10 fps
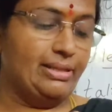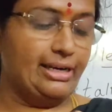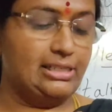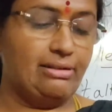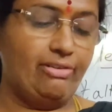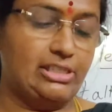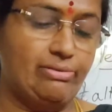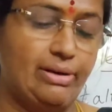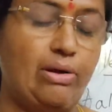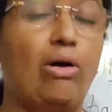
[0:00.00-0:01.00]
That is the first
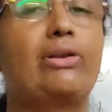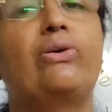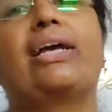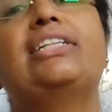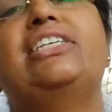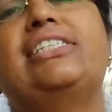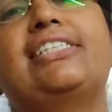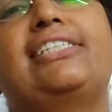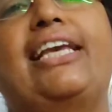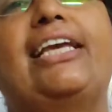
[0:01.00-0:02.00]
one. Or you can just
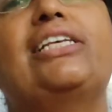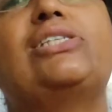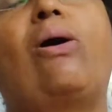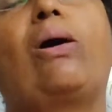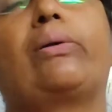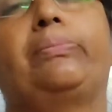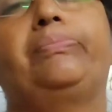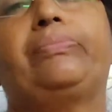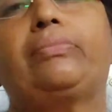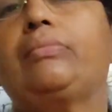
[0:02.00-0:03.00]
sing a song.
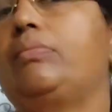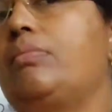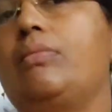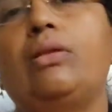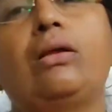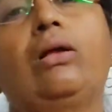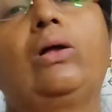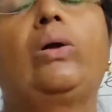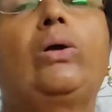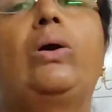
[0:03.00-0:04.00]

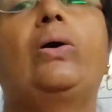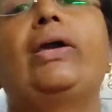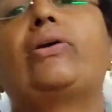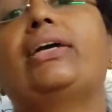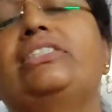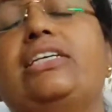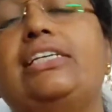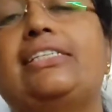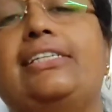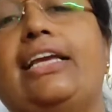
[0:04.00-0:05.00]
Okay, you can
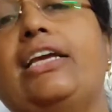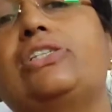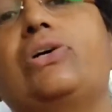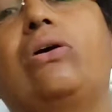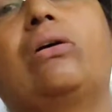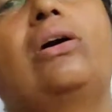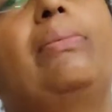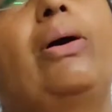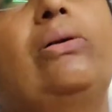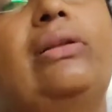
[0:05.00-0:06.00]
just sing a song
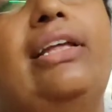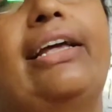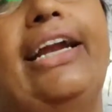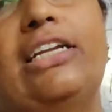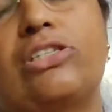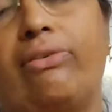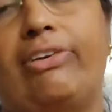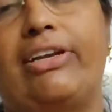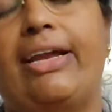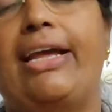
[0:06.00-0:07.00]
about the greatness of a
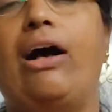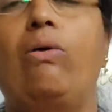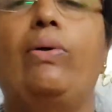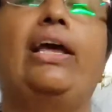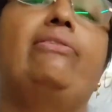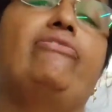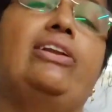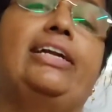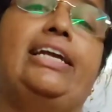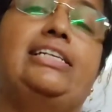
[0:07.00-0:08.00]
tree, how helpful
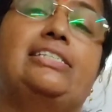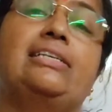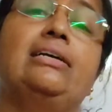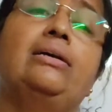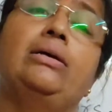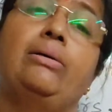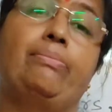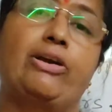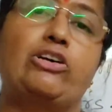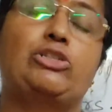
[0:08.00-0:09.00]
it is.
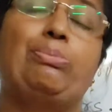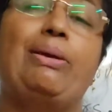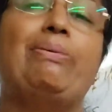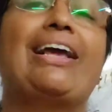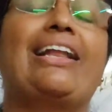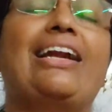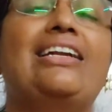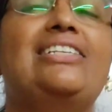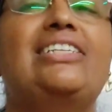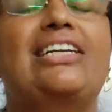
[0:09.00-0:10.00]
Because people can
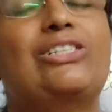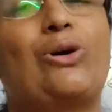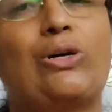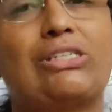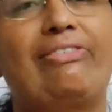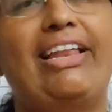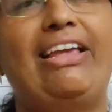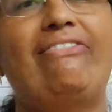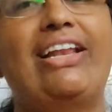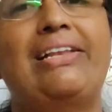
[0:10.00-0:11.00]
understand songs very
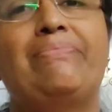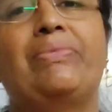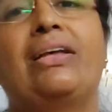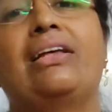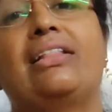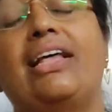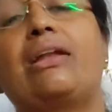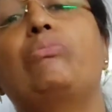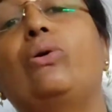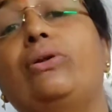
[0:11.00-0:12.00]
well. They are
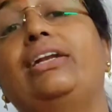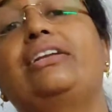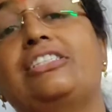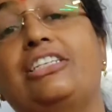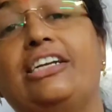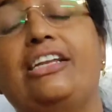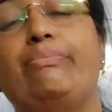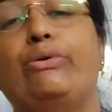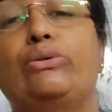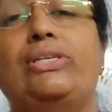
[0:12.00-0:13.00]
more interested
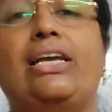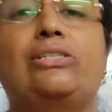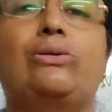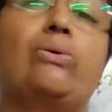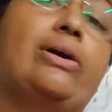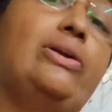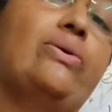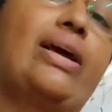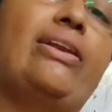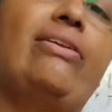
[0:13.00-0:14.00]
in music. So okay, you
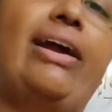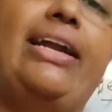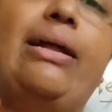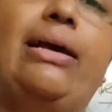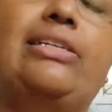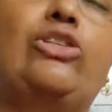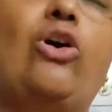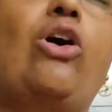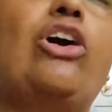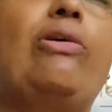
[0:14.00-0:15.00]
can write a
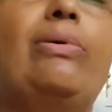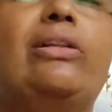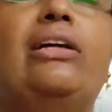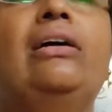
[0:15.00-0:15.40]
song about